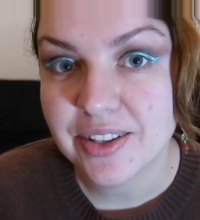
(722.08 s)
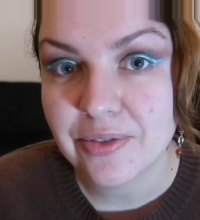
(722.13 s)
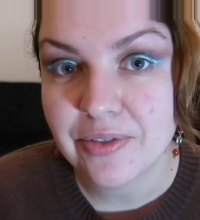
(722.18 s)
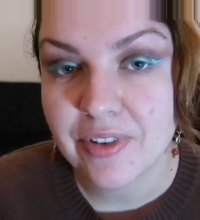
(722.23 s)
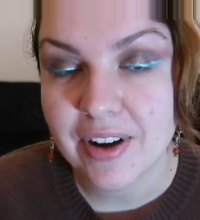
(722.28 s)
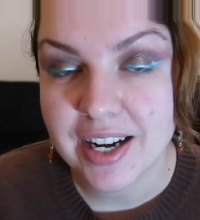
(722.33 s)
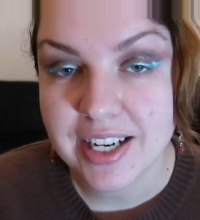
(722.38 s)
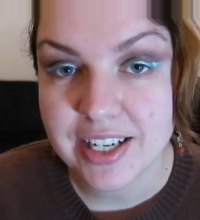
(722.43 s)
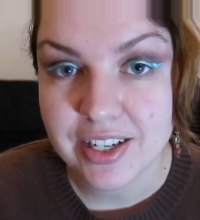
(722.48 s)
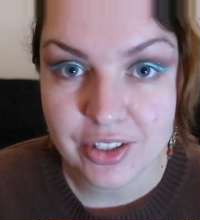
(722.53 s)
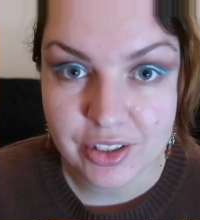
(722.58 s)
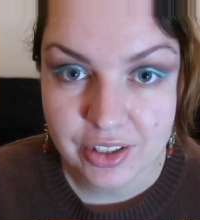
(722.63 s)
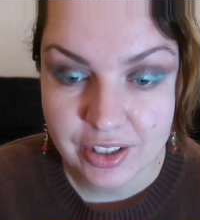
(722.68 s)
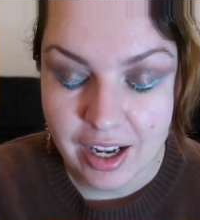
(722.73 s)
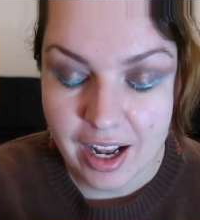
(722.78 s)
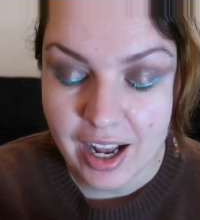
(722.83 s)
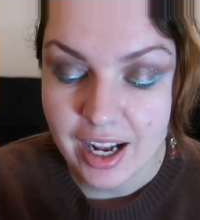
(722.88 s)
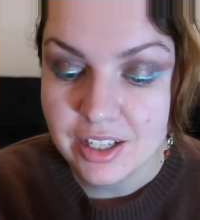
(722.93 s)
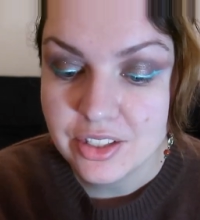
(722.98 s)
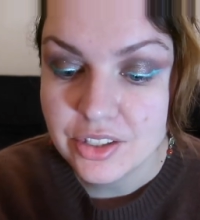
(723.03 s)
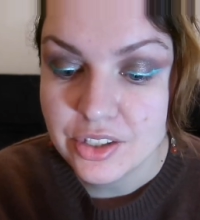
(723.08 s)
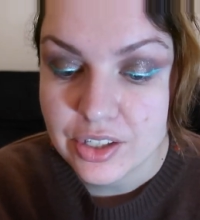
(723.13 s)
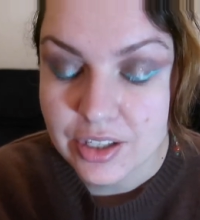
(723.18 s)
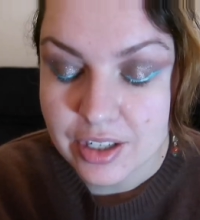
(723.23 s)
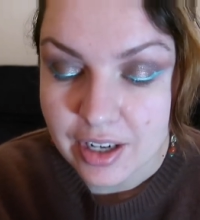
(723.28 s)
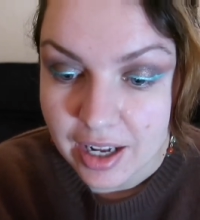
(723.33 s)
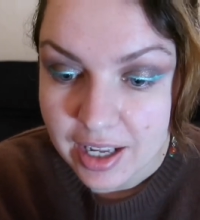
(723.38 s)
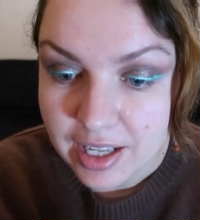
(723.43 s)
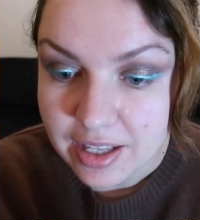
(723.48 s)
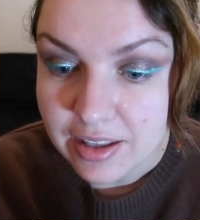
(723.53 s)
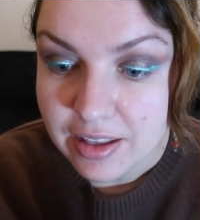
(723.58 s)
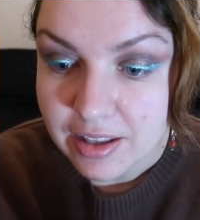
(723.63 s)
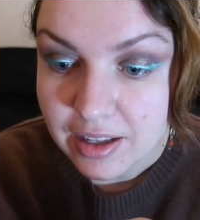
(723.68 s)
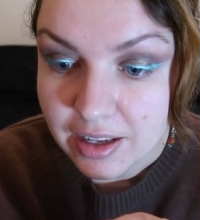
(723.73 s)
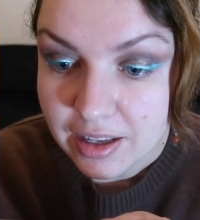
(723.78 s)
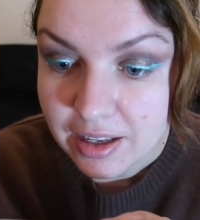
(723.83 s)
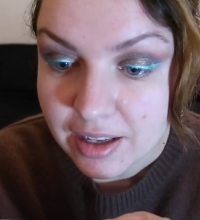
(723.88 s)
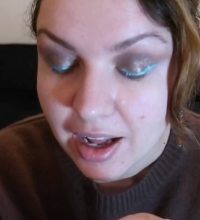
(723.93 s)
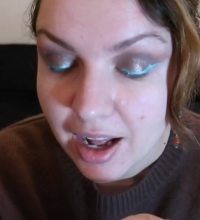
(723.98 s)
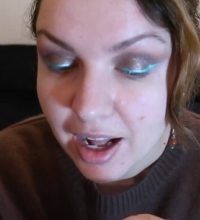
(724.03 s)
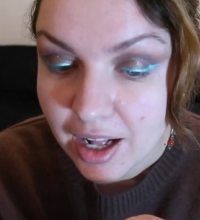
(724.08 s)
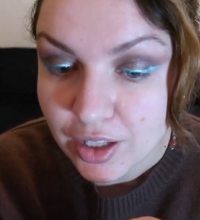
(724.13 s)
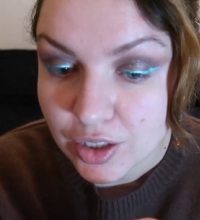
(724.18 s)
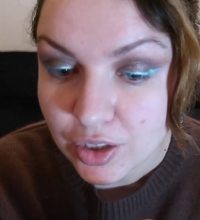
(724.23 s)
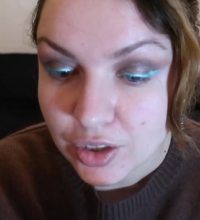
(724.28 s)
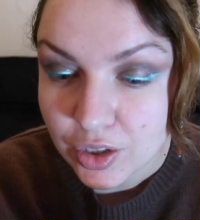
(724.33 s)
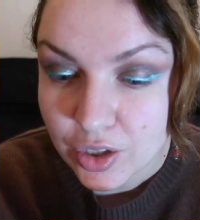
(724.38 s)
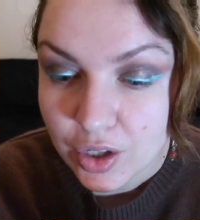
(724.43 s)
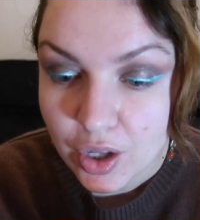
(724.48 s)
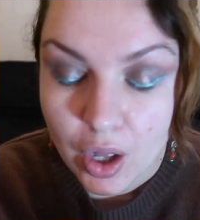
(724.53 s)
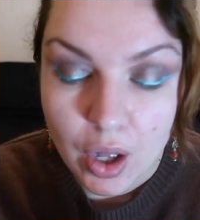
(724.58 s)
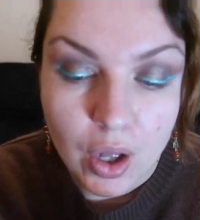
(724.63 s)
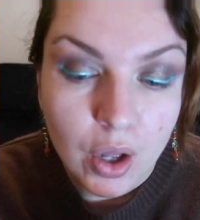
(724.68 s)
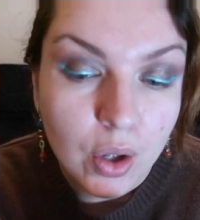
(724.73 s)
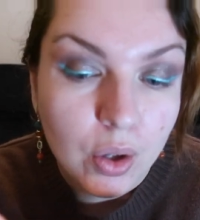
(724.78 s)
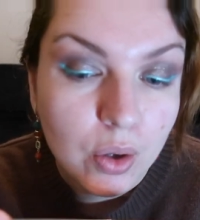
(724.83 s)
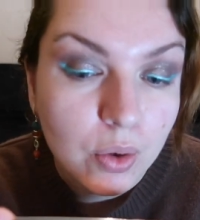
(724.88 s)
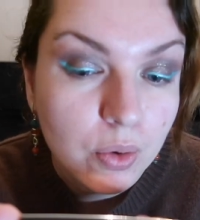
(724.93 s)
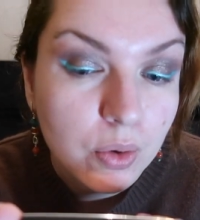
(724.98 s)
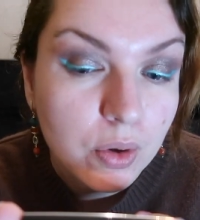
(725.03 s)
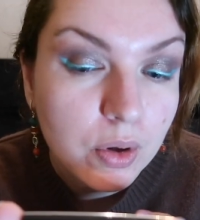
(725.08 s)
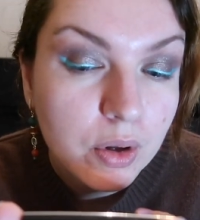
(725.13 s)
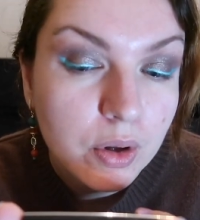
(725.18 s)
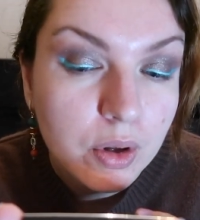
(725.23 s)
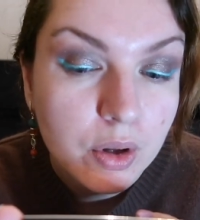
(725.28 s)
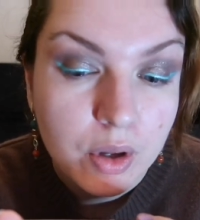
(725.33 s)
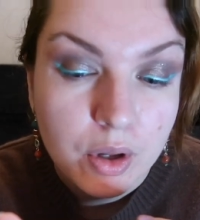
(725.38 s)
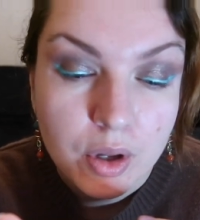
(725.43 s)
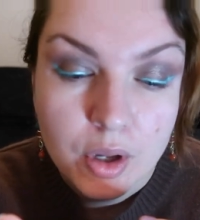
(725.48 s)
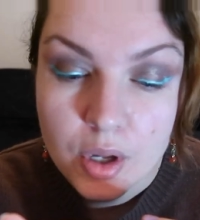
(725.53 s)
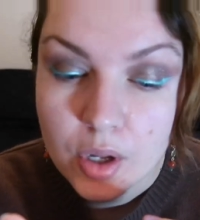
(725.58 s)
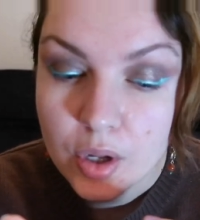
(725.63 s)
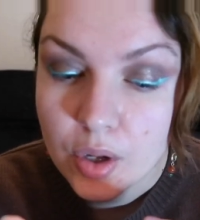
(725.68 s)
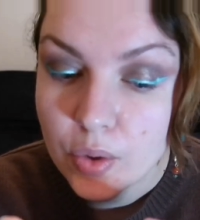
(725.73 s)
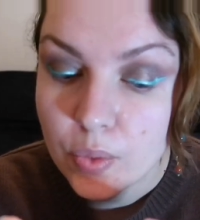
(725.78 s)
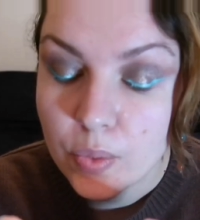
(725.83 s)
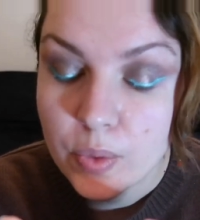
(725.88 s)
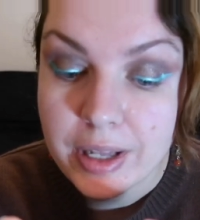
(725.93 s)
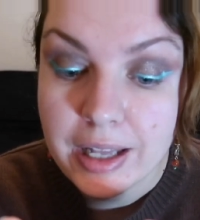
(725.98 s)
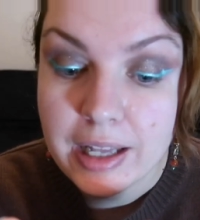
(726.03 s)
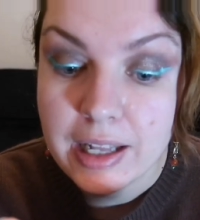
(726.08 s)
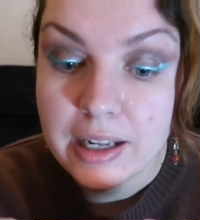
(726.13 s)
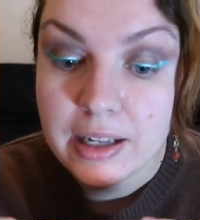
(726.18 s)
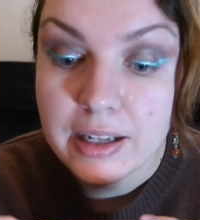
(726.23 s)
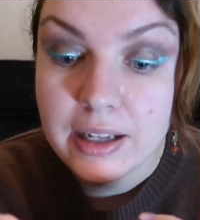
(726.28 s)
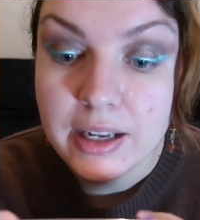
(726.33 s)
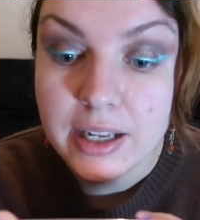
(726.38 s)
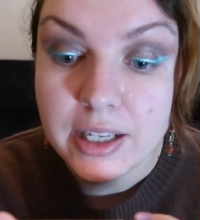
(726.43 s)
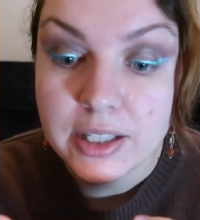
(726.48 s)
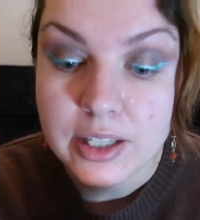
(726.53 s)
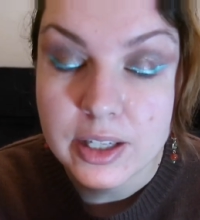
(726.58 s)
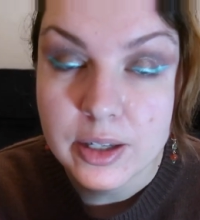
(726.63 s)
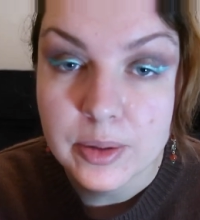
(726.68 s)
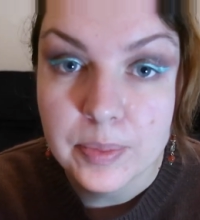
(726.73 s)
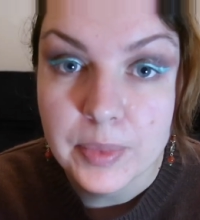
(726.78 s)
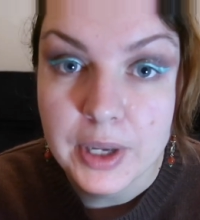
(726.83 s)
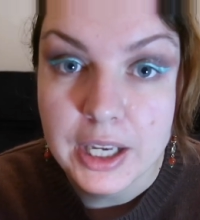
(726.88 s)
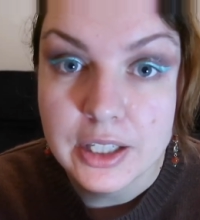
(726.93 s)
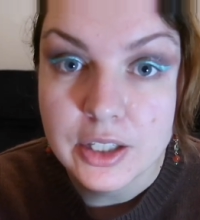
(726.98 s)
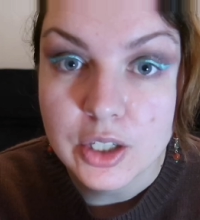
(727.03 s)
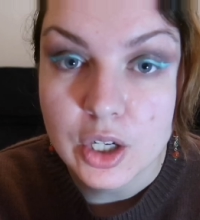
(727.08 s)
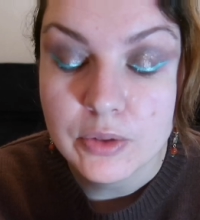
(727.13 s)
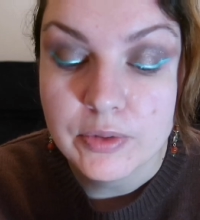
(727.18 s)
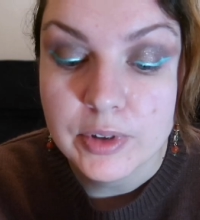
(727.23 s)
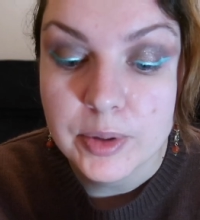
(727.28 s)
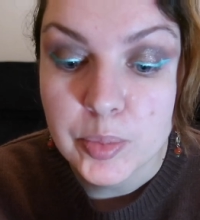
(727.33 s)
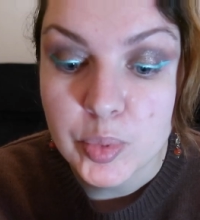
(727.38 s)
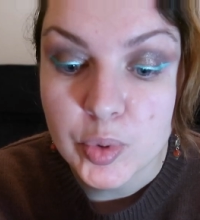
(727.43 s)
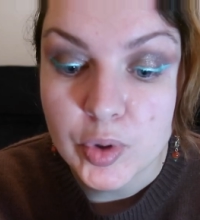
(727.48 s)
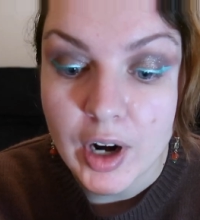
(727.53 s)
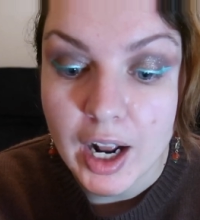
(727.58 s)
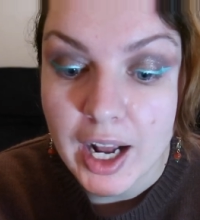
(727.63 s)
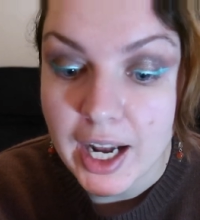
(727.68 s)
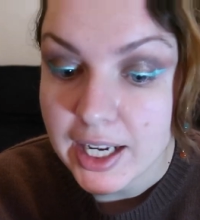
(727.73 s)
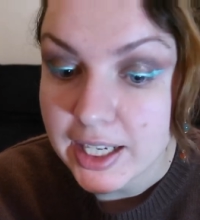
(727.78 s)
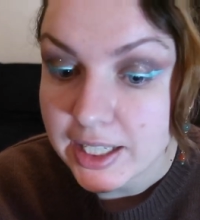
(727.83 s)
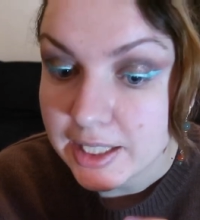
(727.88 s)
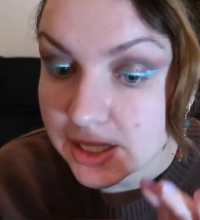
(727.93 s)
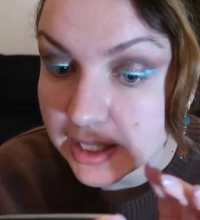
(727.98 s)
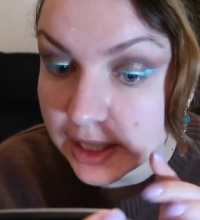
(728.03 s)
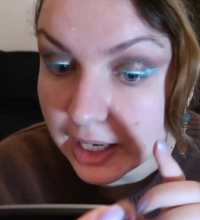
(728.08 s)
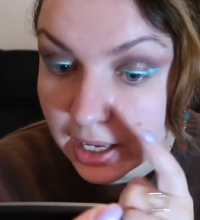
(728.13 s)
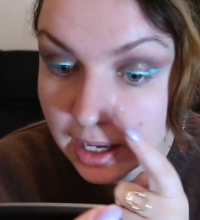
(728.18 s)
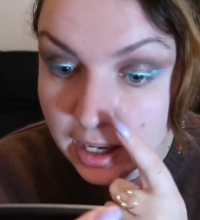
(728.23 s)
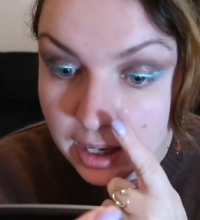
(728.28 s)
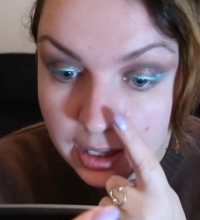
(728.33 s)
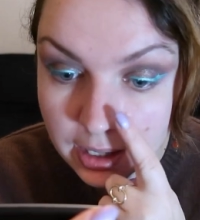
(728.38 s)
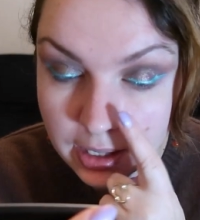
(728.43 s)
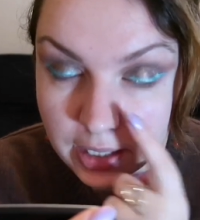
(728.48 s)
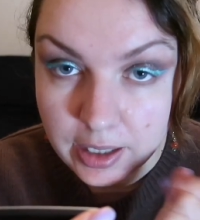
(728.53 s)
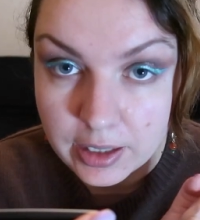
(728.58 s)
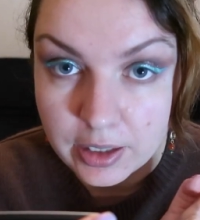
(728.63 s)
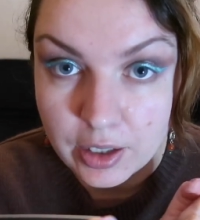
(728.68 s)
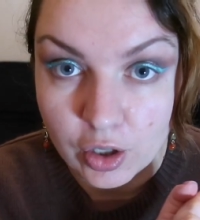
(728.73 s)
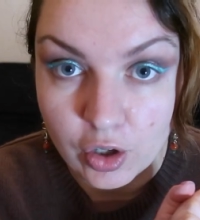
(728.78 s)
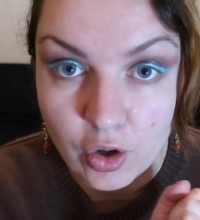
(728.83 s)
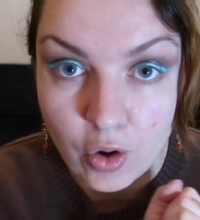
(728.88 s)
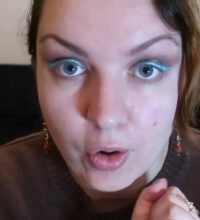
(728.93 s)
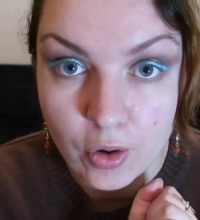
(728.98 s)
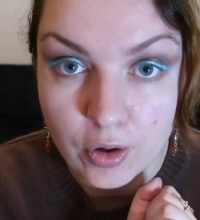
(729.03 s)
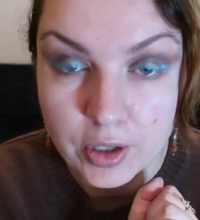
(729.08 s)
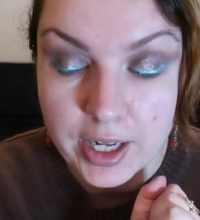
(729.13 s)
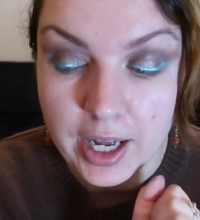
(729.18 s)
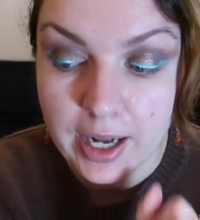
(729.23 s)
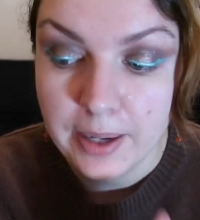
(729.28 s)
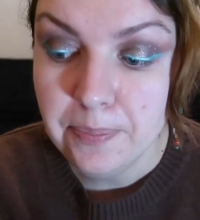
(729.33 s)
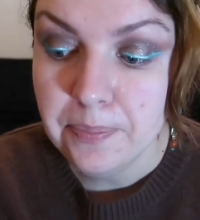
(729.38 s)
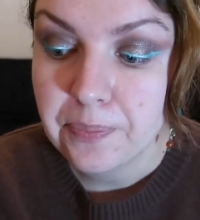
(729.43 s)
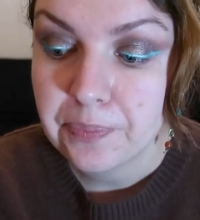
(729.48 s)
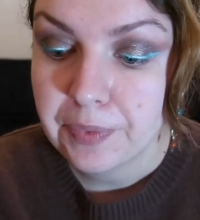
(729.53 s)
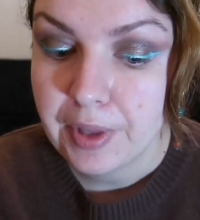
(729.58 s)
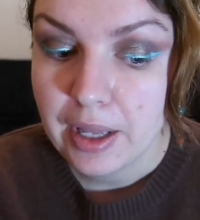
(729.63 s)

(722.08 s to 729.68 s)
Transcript: the final touch, I think I'll go with a little bit of a brighter inner corner,